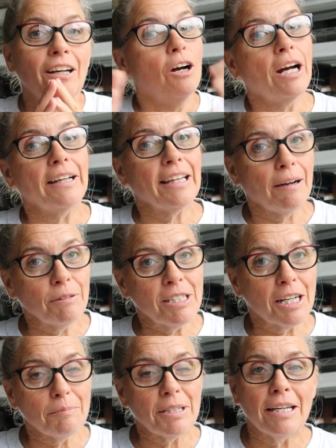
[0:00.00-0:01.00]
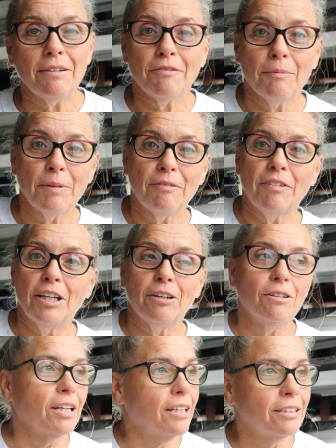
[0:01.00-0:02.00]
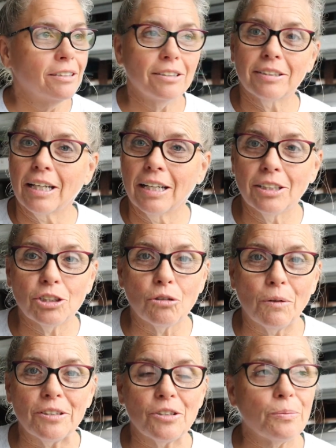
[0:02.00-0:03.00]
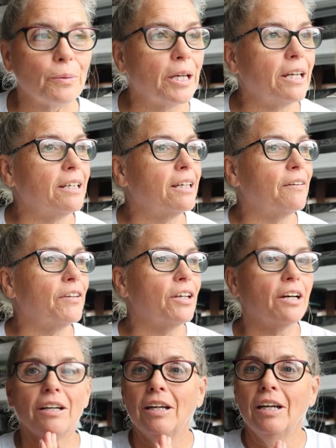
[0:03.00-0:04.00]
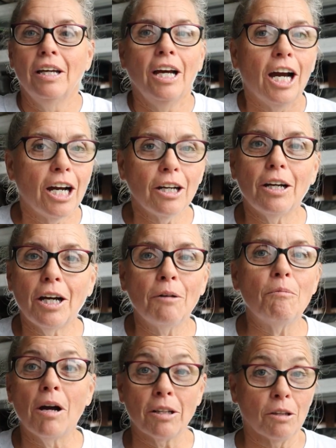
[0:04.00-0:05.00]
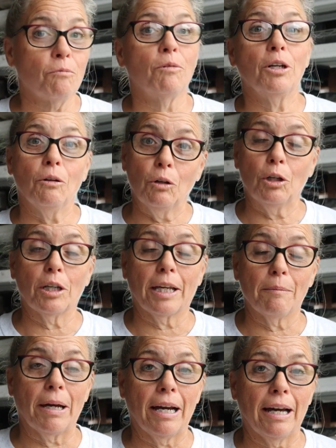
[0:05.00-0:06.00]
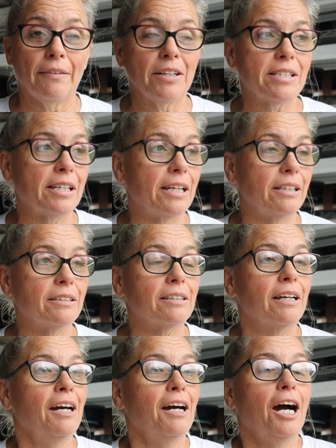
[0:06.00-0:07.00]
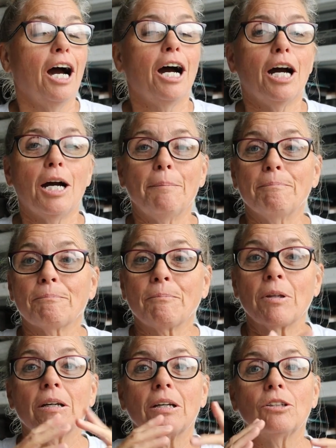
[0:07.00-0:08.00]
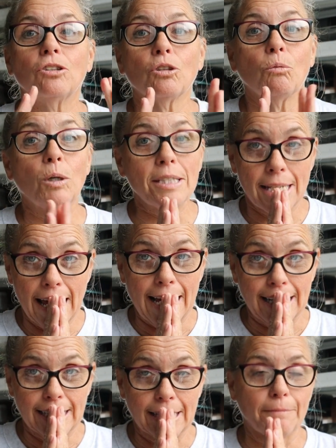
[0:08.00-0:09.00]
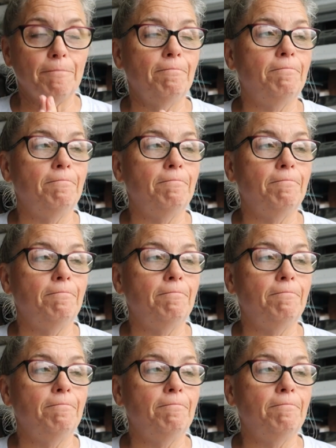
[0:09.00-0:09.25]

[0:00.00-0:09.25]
All right, that was an update from the field, just kind of short and sweet, giving you a real look at behind the scenes. So what's next?